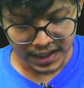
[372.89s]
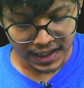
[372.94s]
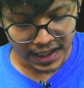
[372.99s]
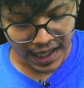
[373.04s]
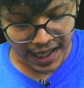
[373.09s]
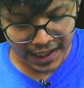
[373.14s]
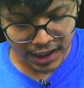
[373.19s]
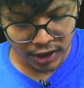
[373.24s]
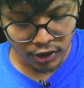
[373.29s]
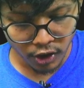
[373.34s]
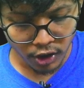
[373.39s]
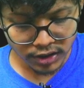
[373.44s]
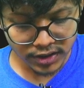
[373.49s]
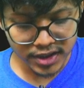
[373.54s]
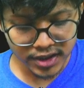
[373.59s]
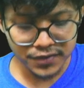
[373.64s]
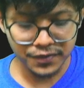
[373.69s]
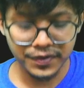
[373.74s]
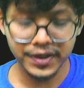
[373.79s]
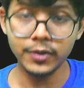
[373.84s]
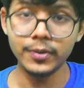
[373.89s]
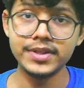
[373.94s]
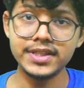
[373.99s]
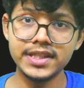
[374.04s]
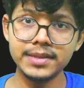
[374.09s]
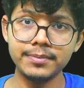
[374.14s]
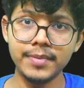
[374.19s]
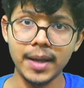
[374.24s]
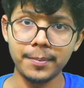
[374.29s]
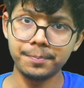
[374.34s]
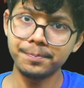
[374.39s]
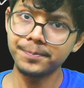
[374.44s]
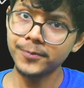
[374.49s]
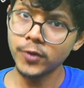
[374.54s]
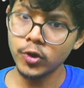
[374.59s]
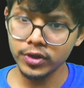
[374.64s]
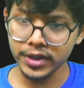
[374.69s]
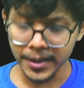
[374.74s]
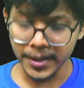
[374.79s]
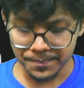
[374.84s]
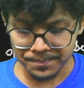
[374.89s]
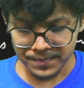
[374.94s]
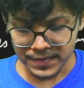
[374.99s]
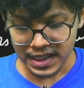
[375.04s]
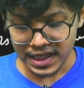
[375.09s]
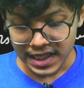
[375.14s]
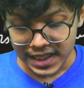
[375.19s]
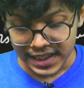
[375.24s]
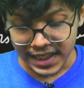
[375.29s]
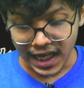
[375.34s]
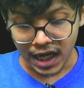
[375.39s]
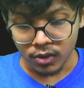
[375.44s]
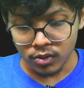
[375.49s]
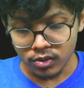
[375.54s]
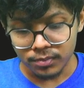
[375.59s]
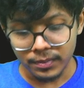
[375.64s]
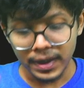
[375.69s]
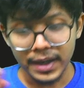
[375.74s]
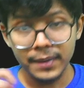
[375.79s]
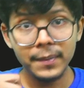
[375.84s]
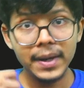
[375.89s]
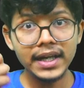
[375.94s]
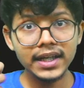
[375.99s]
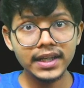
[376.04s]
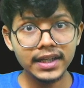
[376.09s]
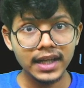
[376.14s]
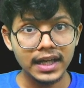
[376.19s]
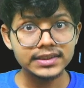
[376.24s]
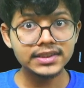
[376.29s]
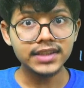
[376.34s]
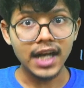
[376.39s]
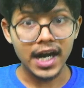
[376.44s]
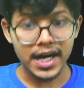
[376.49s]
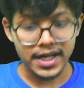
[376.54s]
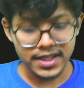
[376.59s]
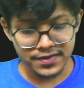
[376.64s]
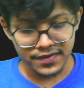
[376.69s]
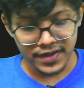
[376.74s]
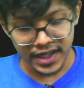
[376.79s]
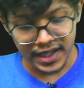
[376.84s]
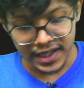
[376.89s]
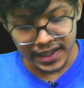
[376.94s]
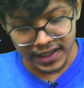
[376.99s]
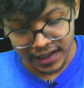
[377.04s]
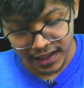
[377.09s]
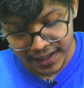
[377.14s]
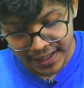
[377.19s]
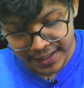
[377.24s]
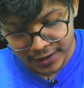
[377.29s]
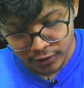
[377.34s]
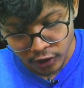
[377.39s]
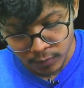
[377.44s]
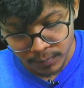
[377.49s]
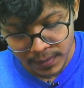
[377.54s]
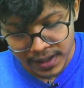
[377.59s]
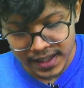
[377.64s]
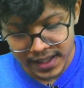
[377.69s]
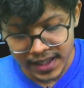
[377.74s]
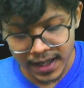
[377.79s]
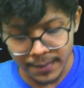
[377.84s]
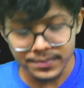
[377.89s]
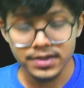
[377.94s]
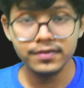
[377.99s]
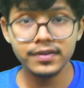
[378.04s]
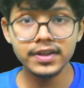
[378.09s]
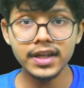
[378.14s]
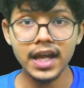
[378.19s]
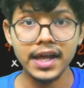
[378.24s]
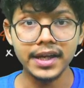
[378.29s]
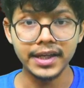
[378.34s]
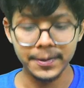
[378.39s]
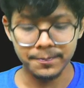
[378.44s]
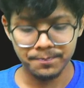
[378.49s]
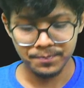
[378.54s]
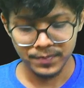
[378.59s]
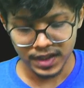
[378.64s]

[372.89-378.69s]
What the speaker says: I got this frequency map. Okay, now my main task starts when I iterate on my nums 1 array.